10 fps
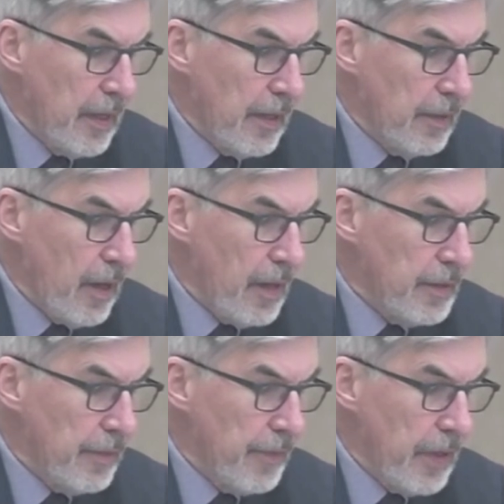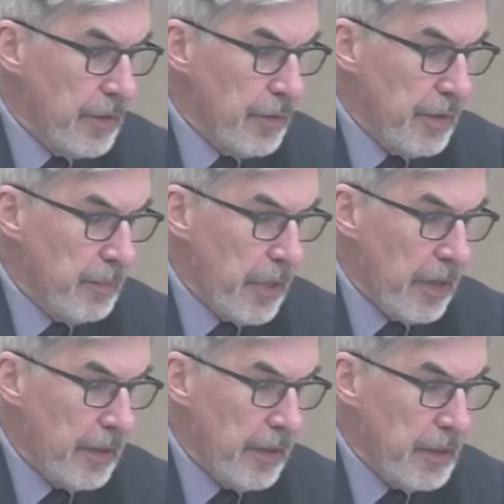and loss of on-street
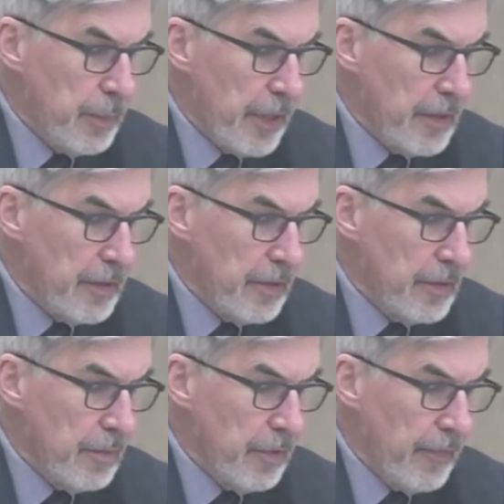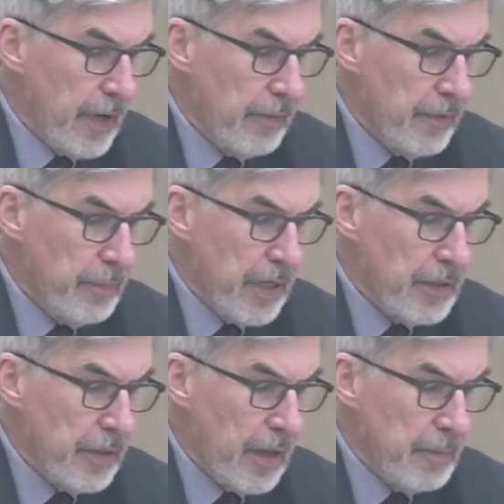parking spaces to provide for bus
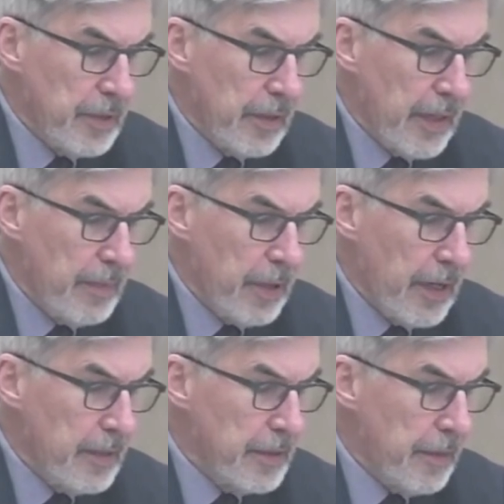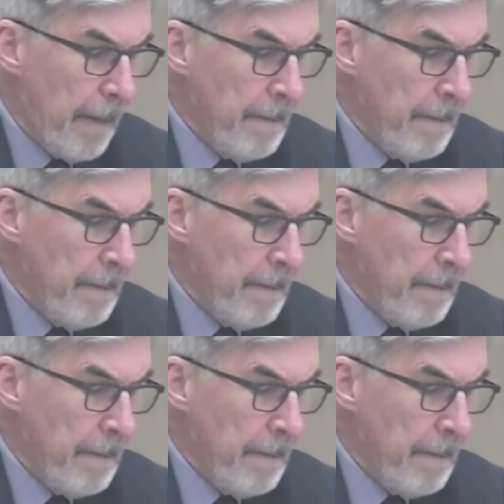stops and laybys.